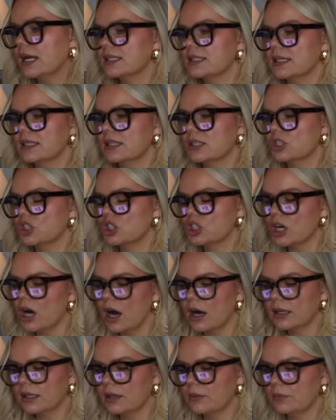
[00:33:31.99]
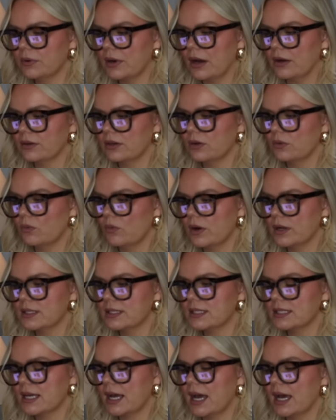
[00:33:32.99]
Has like this chocolate brown on
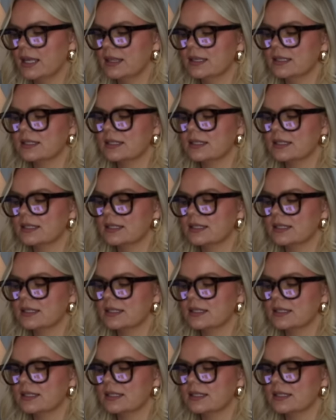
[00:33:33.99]
one side,